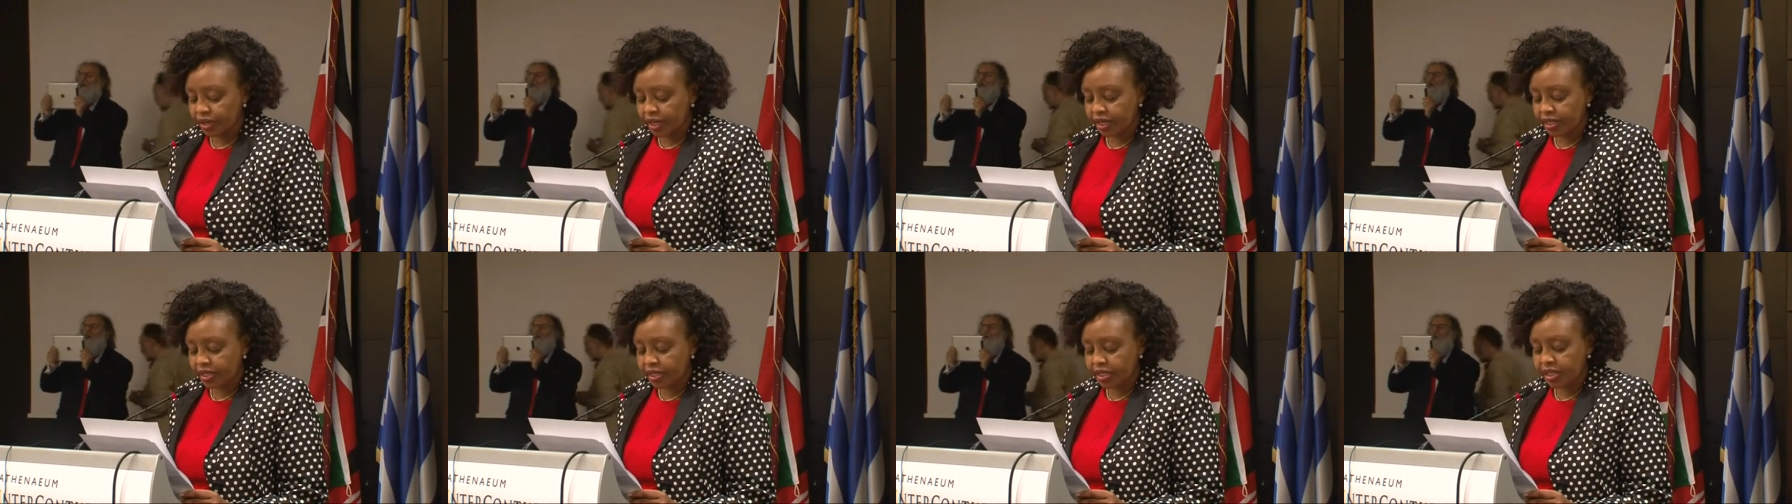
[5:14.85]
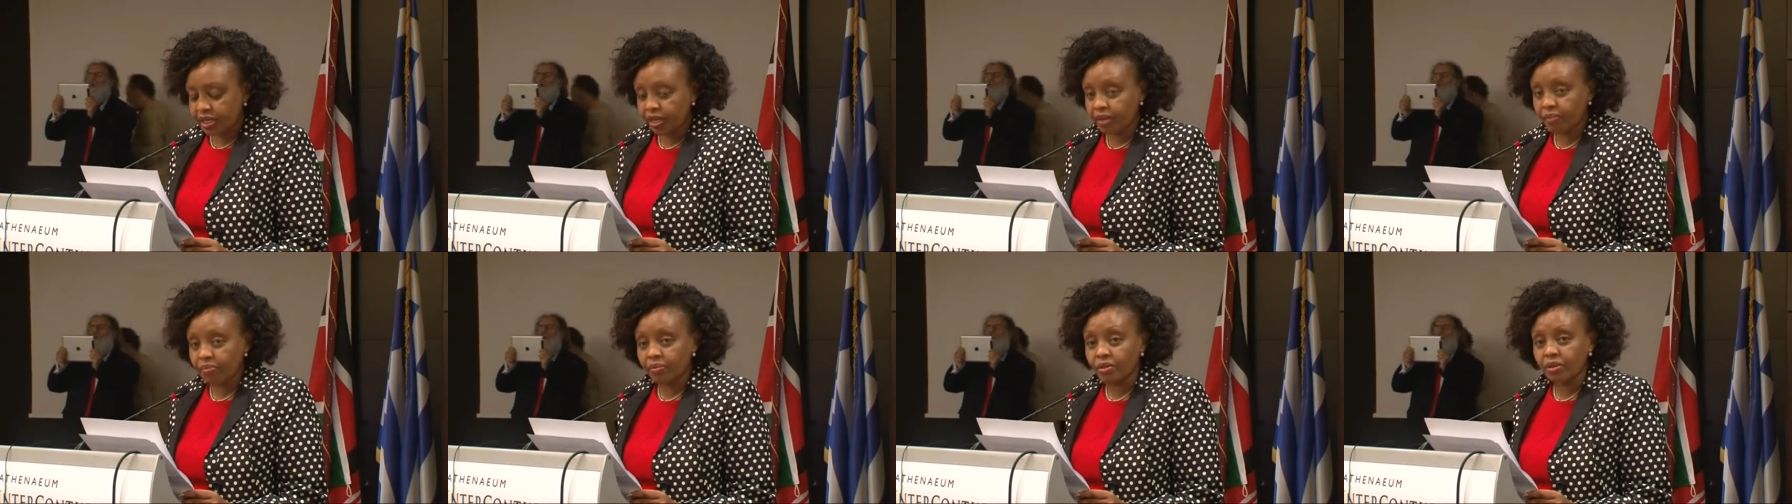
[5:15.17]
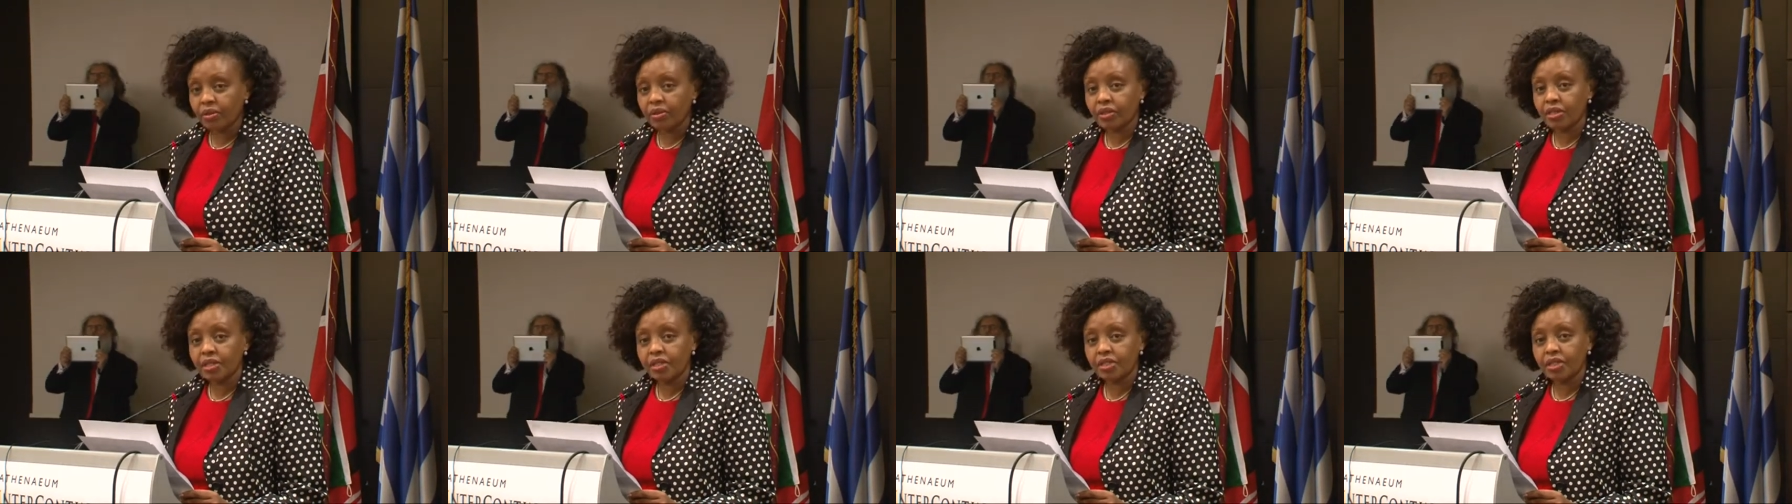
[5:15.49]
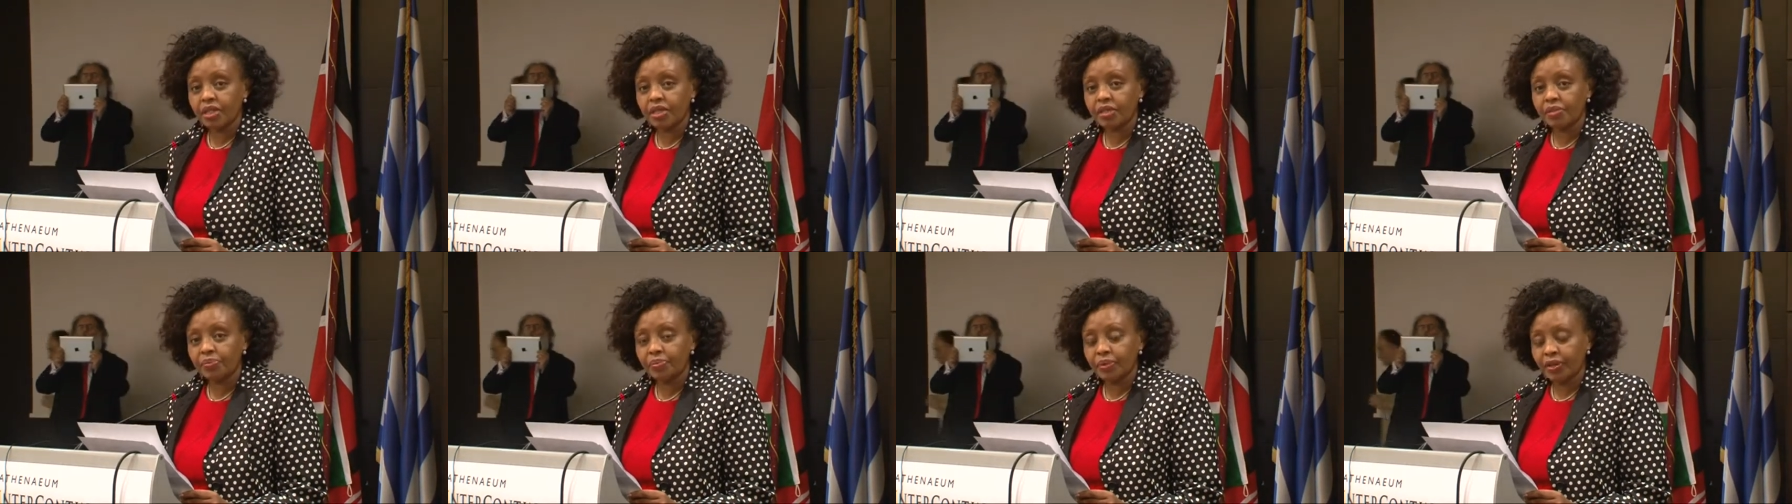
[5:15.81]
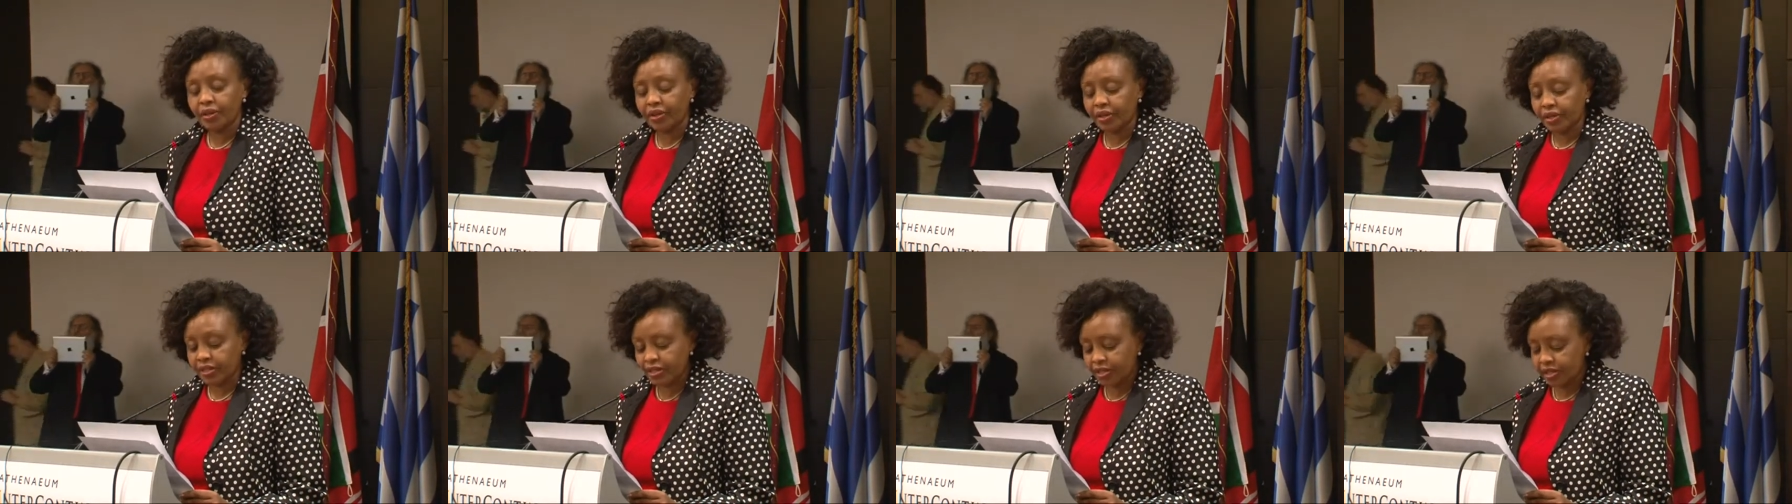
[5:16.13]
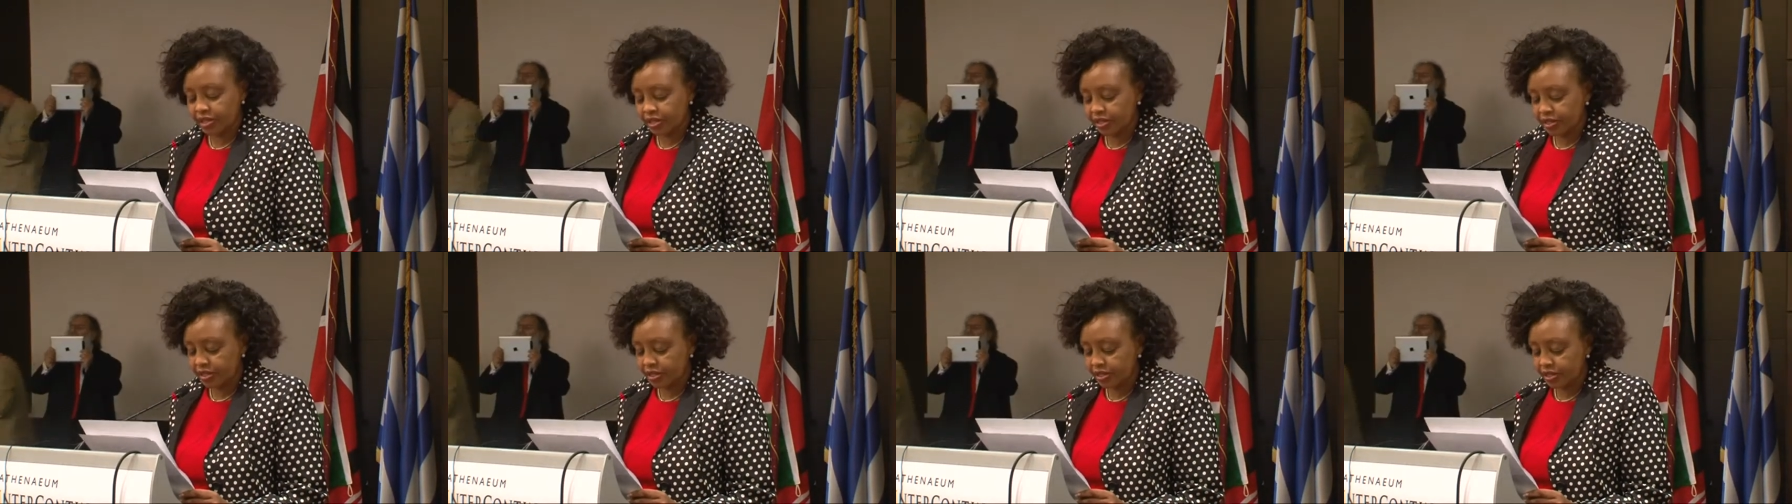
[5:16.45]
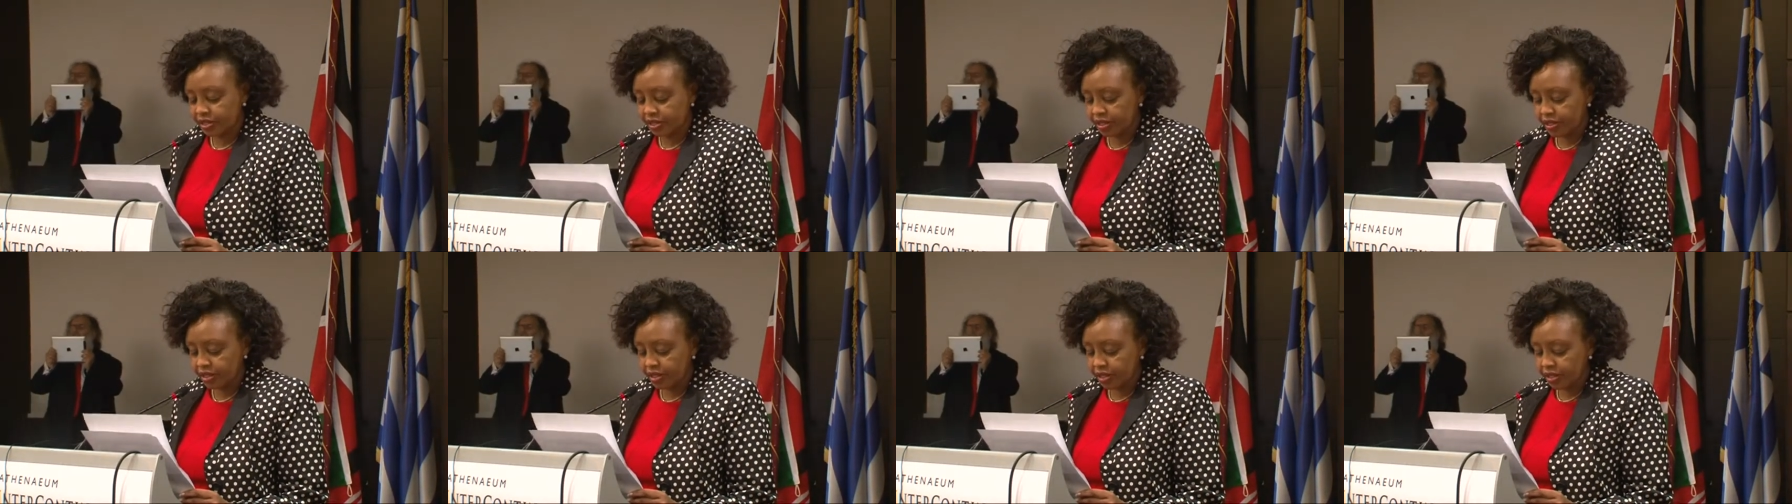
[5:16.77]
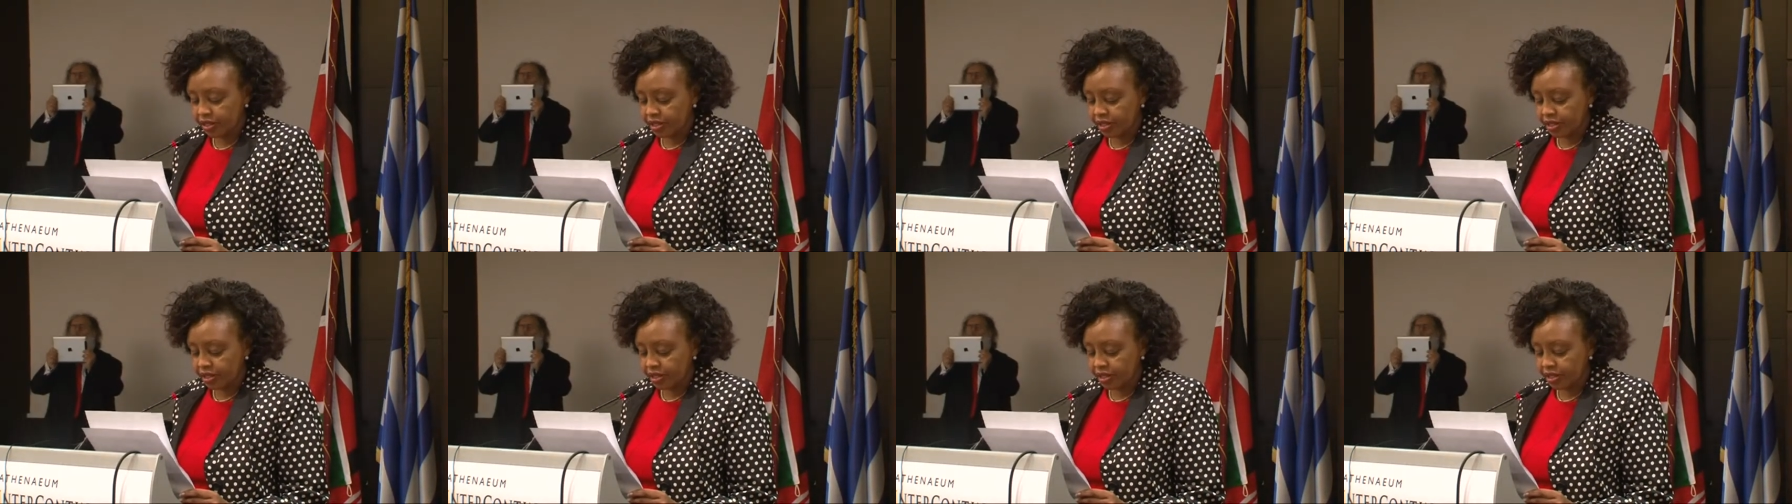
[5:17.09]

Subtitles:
and sample these experiences